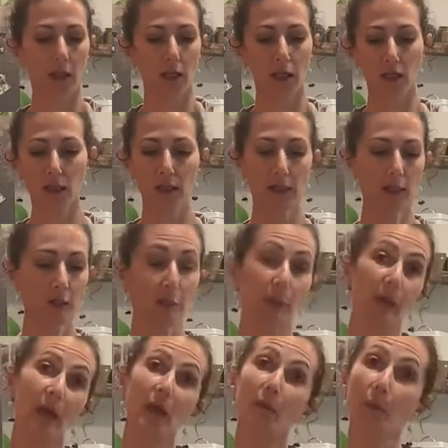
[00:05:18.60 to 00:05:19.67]
this
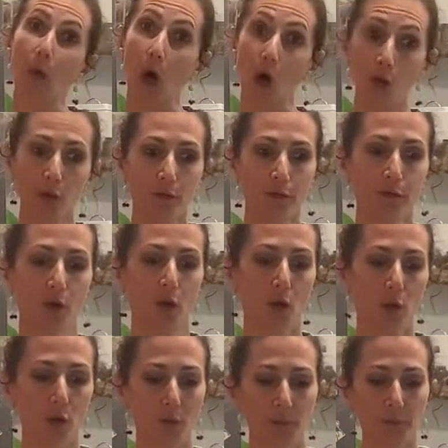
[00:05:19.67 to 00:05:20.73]
big ball of
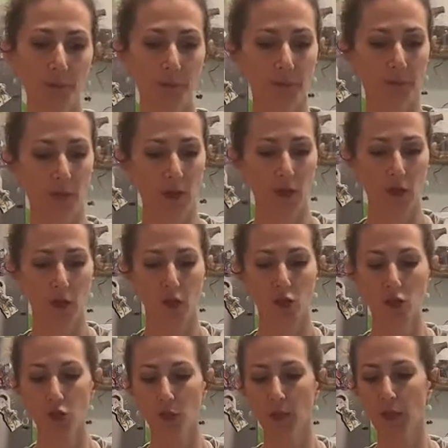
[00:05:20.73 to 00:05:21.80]
dough
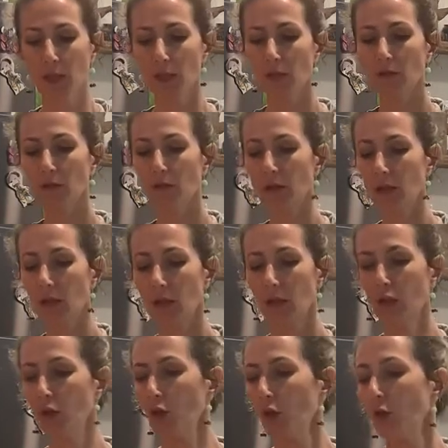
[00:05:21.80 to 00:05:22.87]
so it can
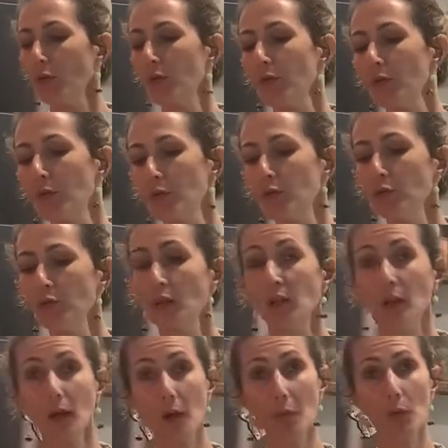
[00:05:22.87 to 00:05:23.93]
go through the
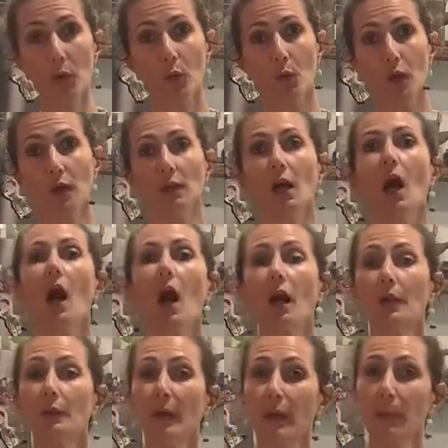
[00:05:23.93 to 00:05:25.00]
number 1
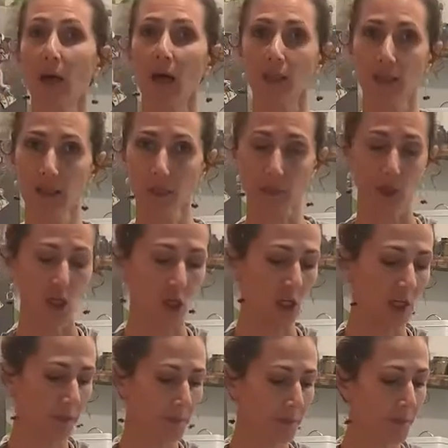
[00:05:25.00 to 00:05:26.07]
on my pasta
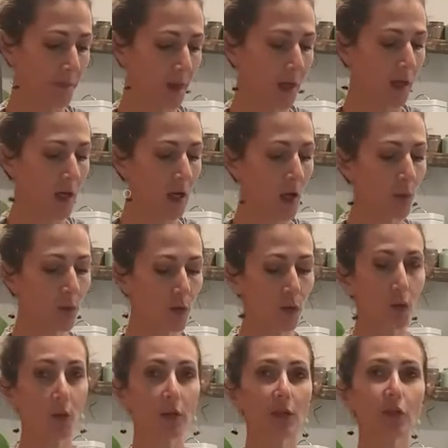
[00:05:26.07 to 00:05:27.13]
machine. We're
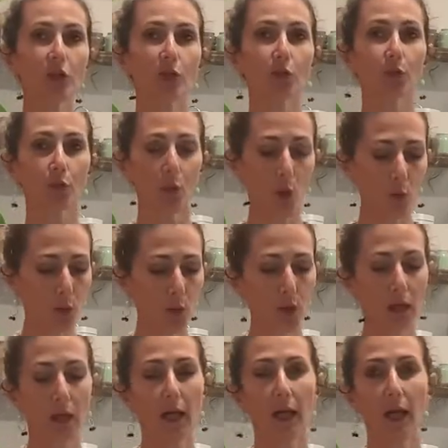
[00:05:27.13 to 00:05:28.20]
going to roll
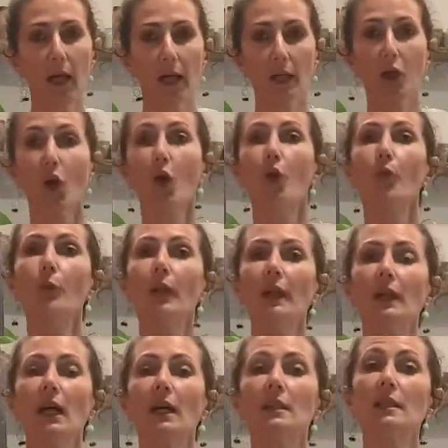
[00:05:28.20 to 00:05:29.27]
and open
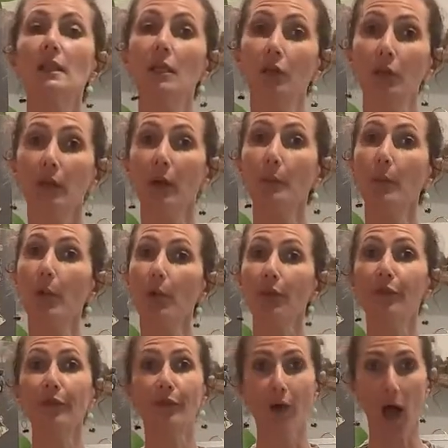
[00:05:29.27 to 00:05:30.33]
until number
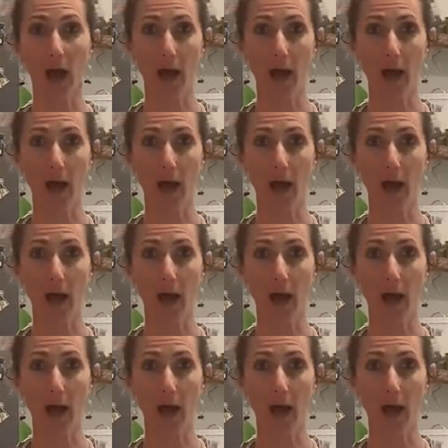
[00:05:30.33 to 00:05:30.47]
5.